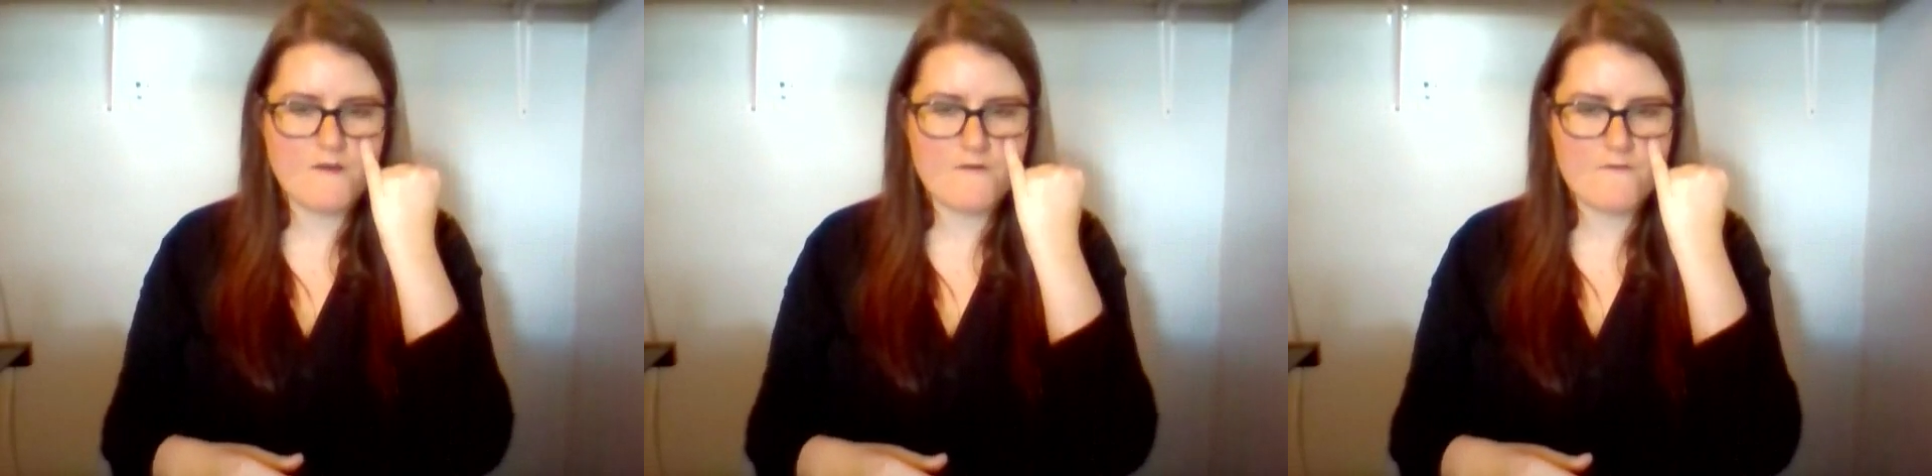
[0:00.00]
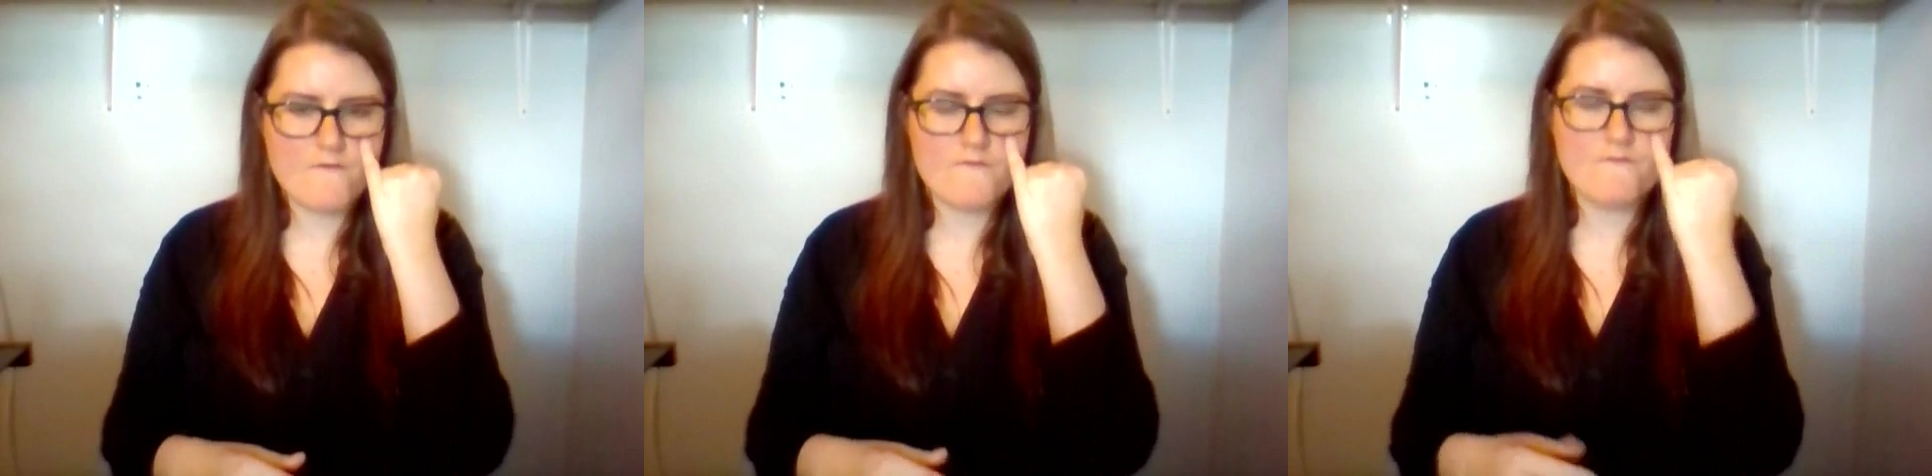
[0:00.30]

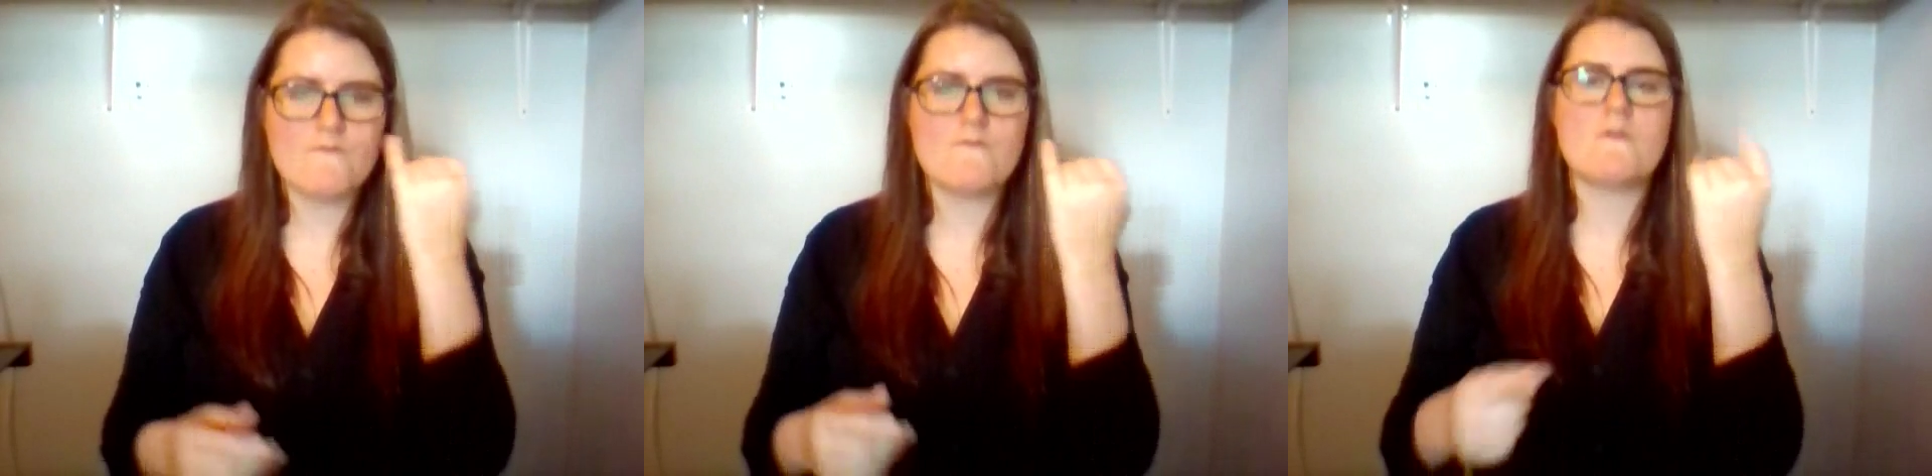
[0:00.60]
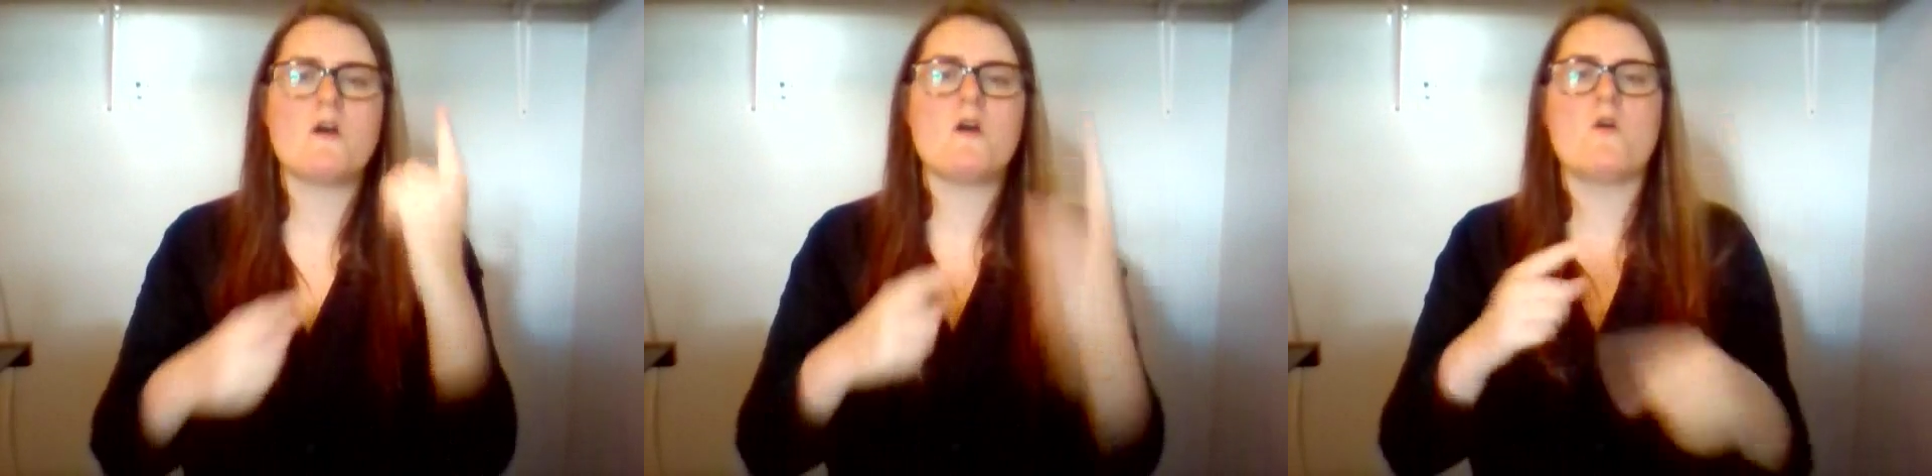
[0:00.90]

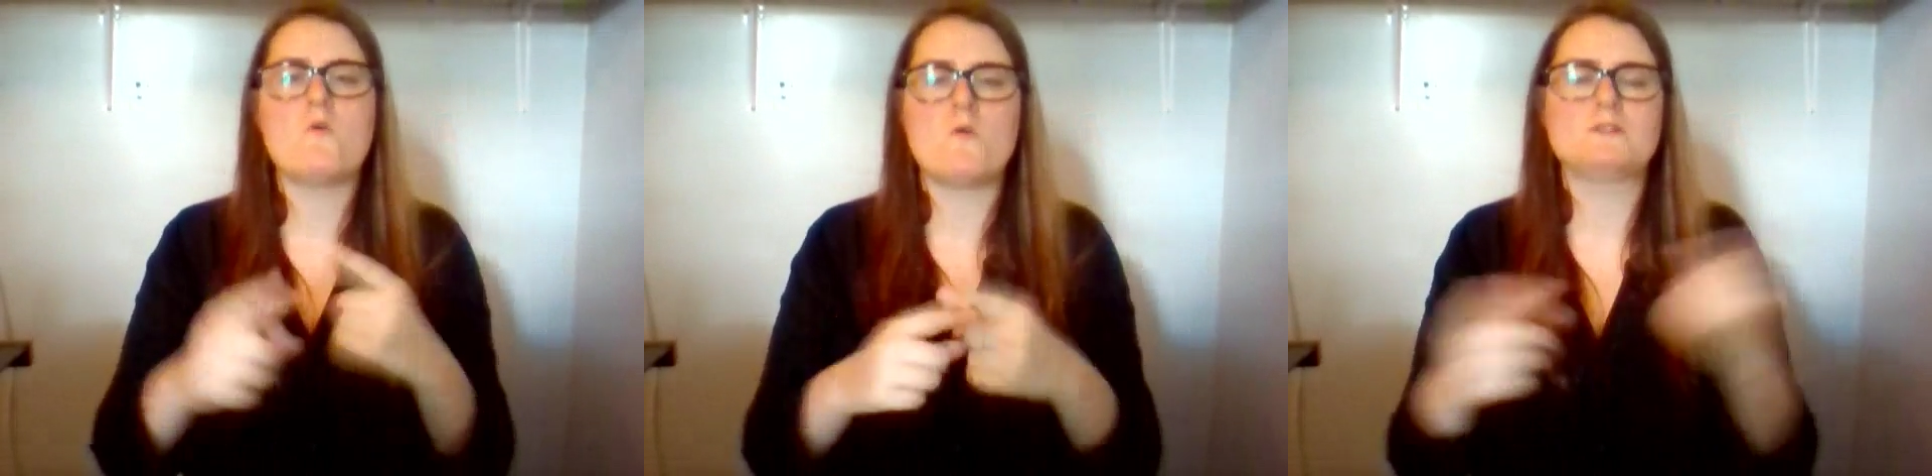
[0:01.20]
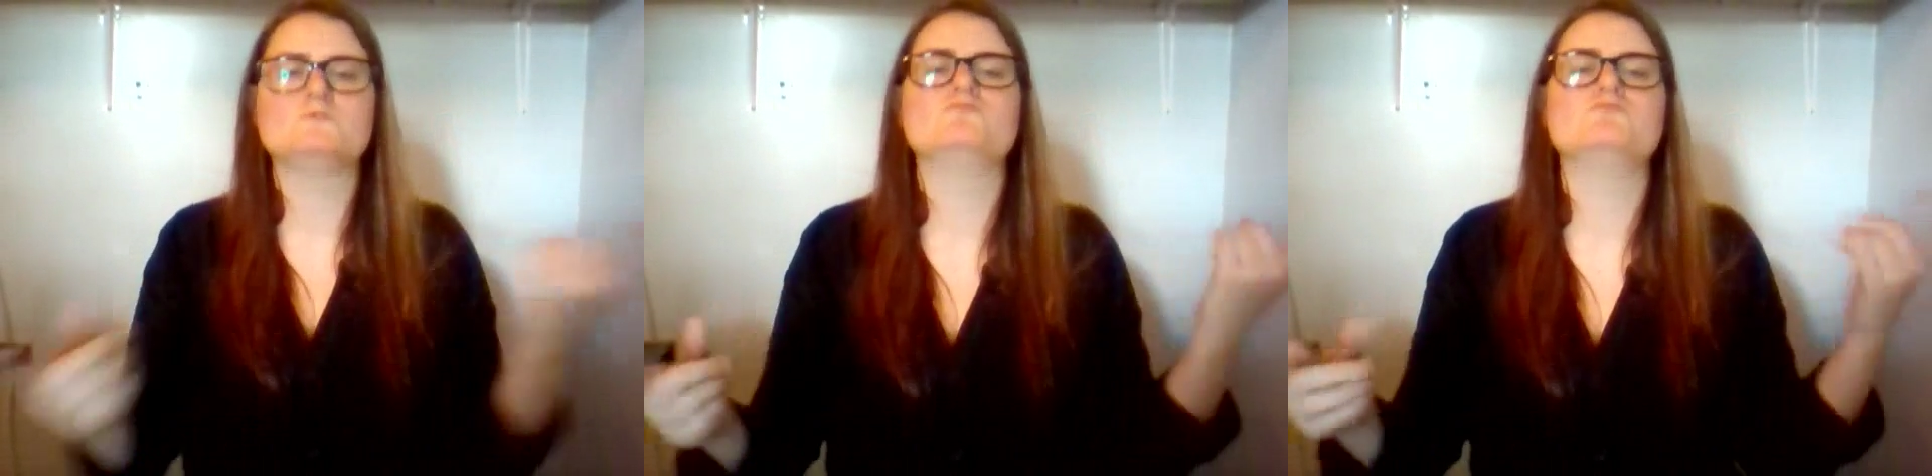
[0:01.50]
porneia, that is,
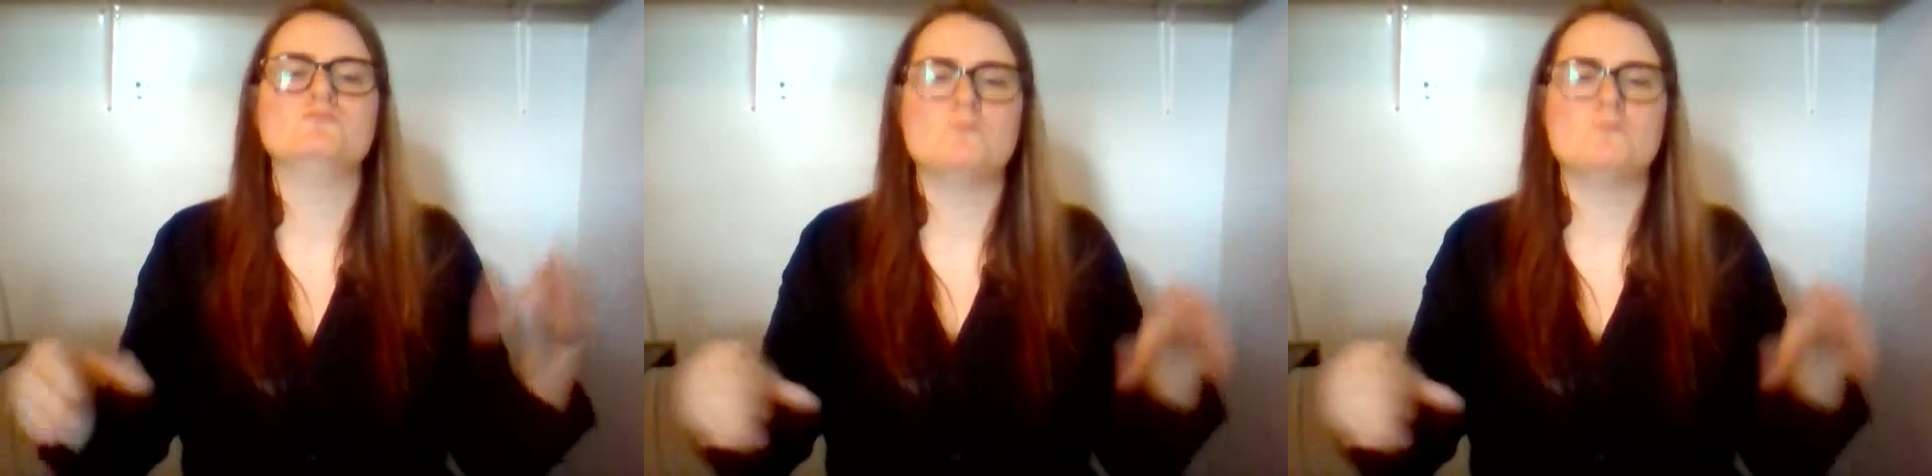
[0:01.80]
from